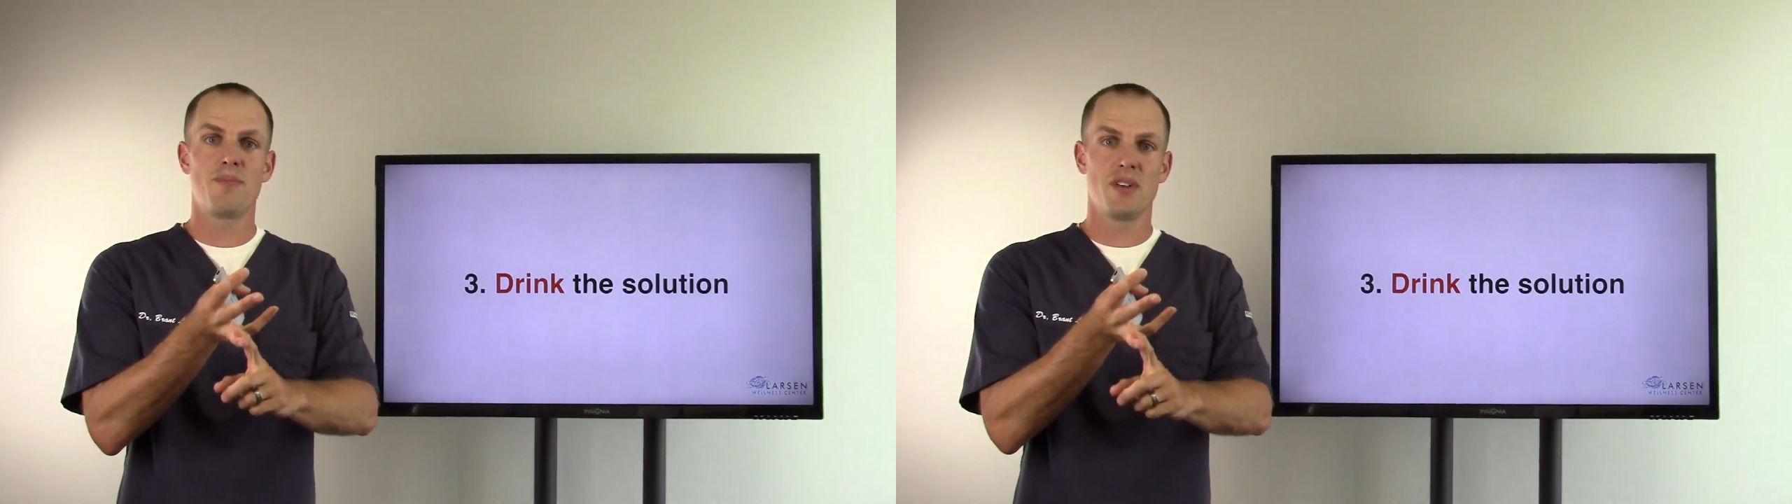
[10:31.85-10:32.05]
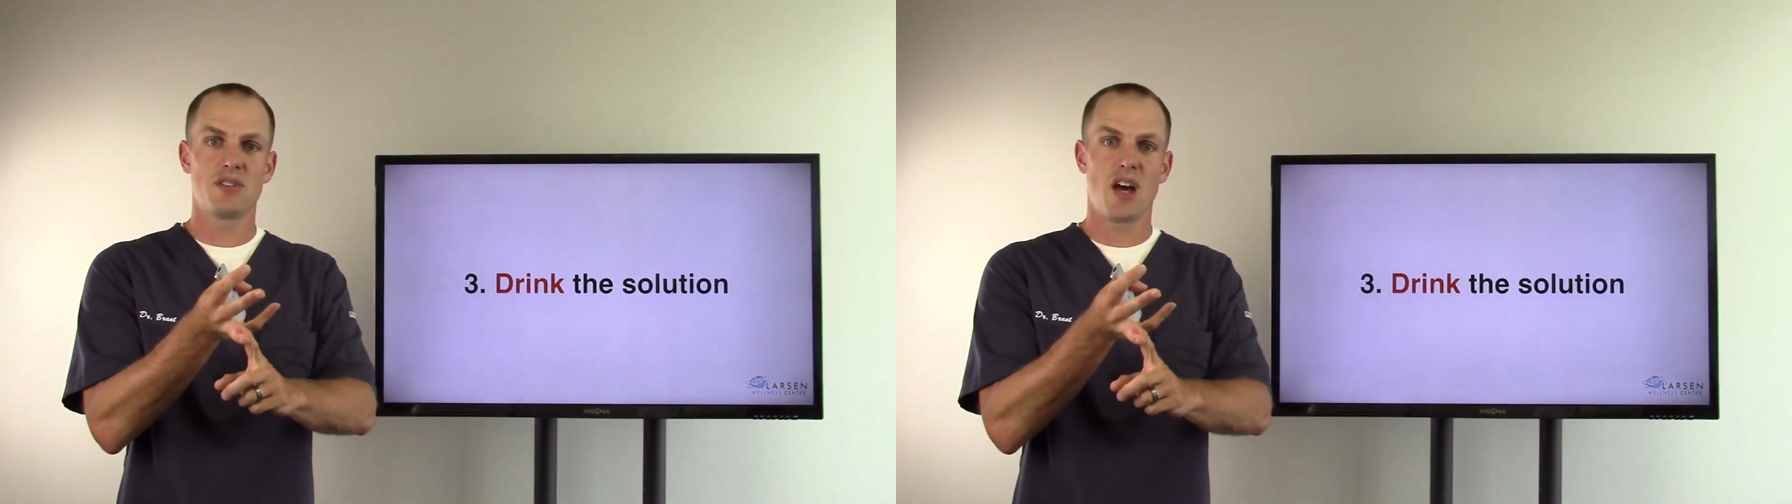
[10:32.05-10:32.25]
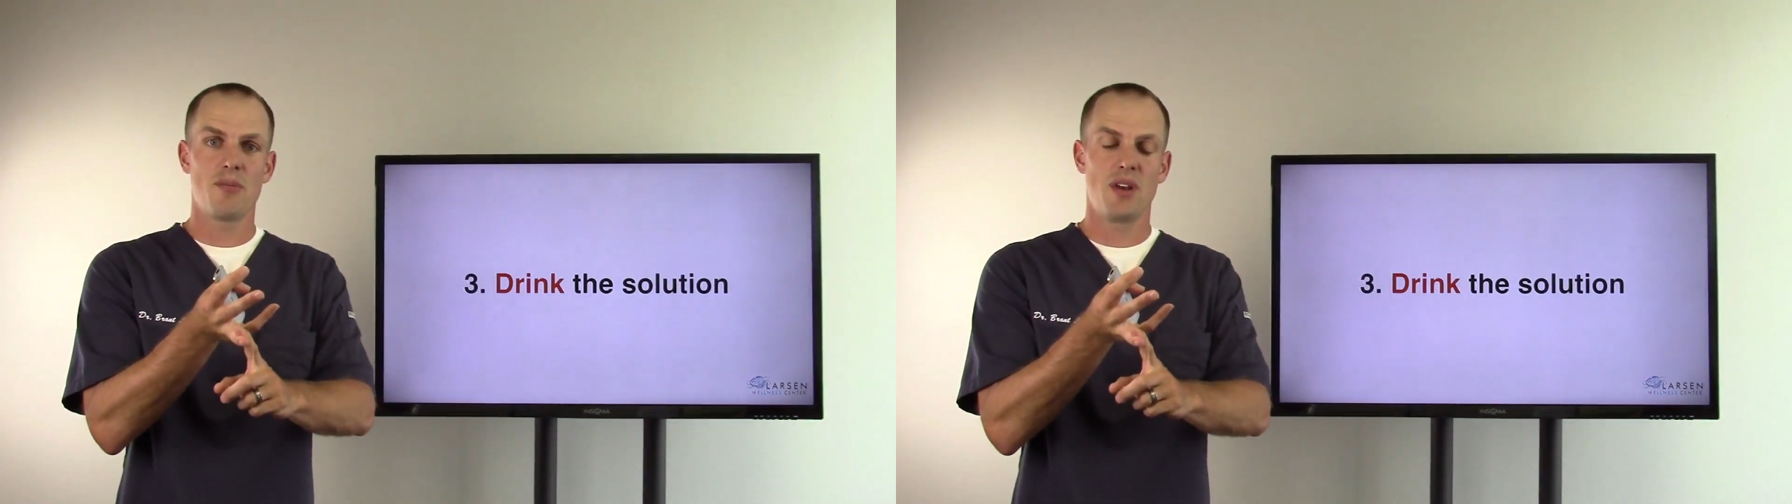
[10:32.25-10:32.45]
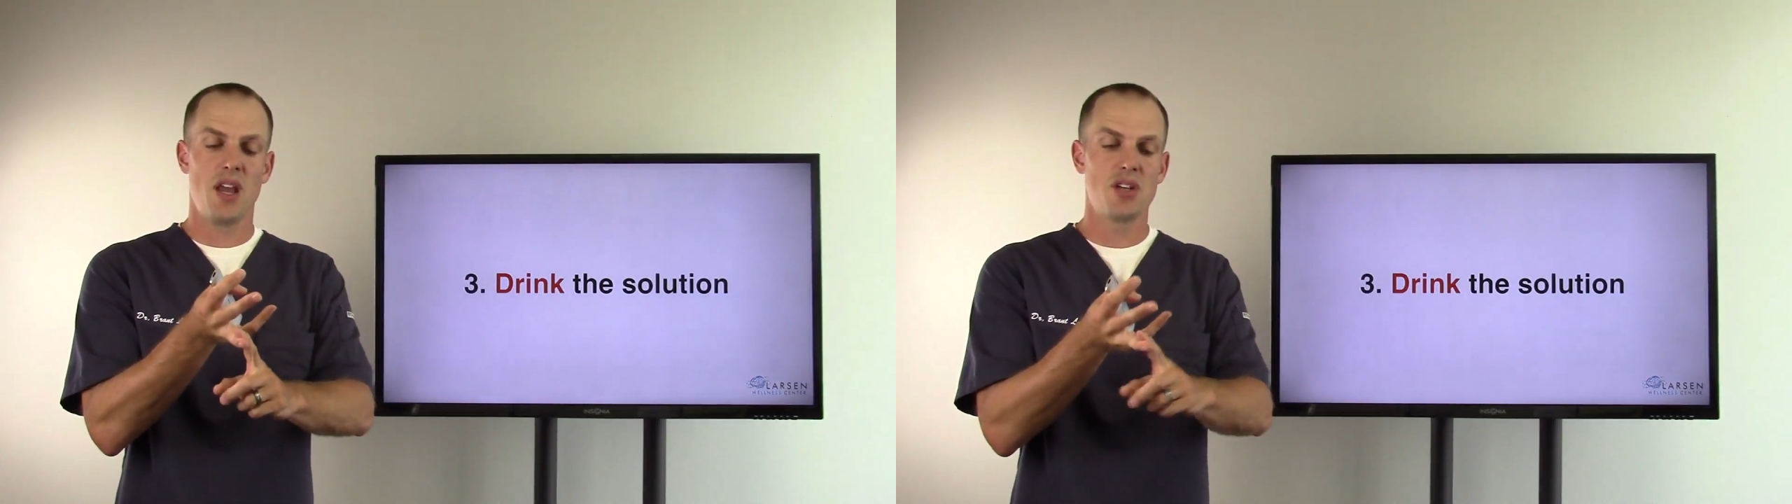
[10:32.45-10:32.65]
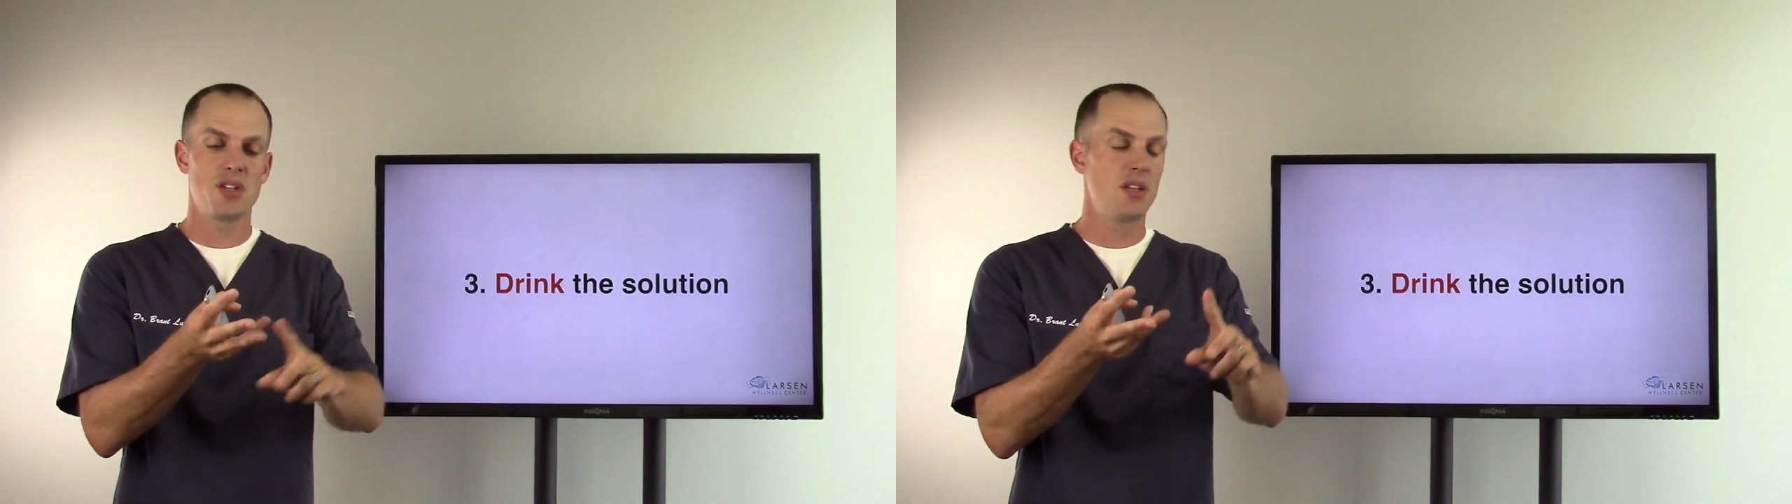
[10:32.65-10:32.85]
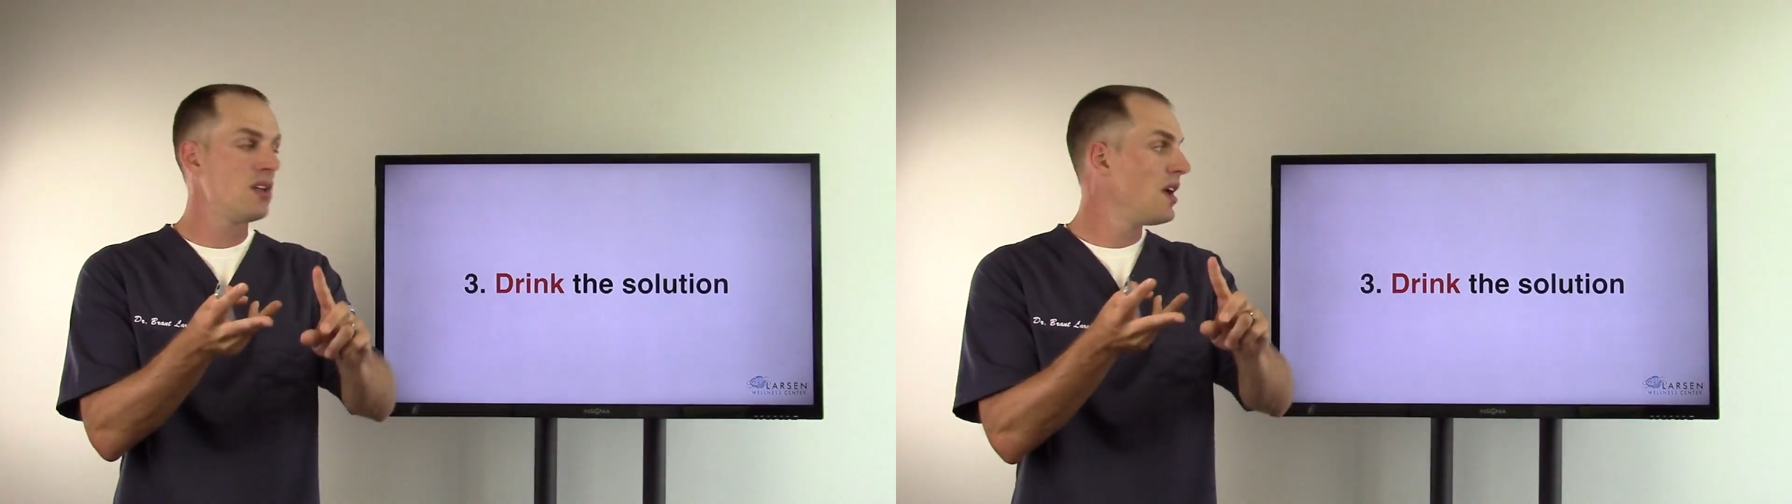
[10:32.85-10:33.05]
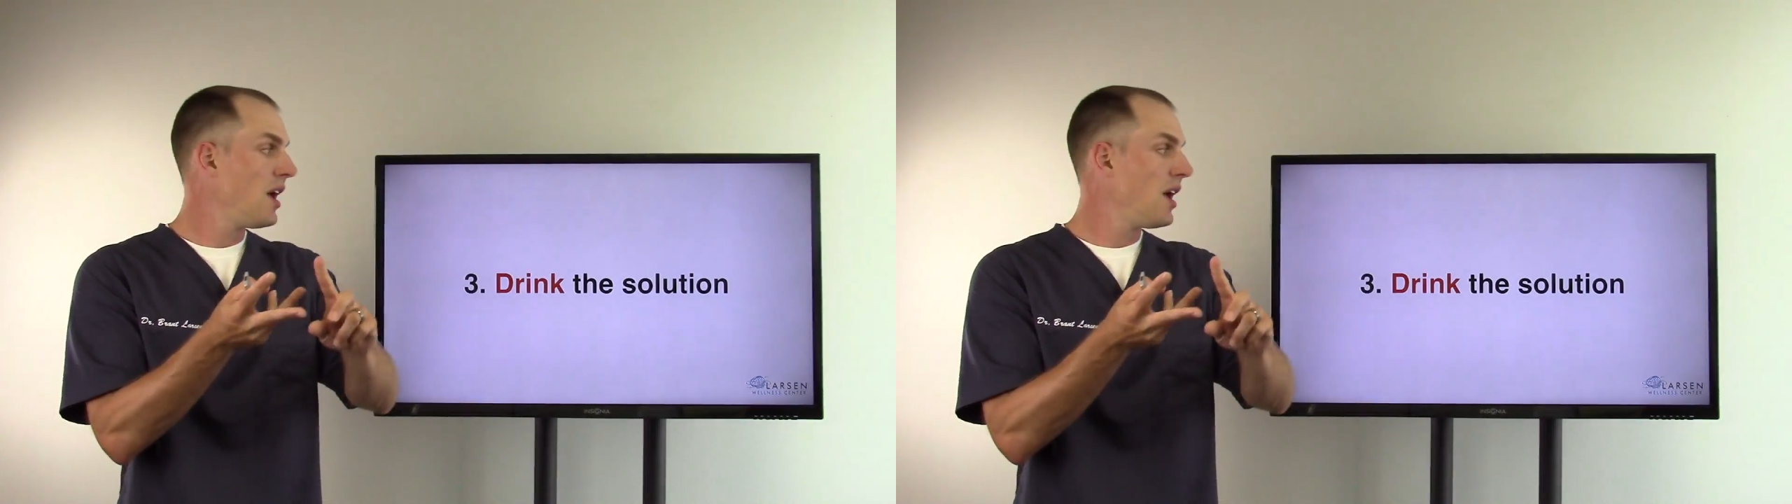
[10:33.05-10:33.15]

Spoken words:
this combination.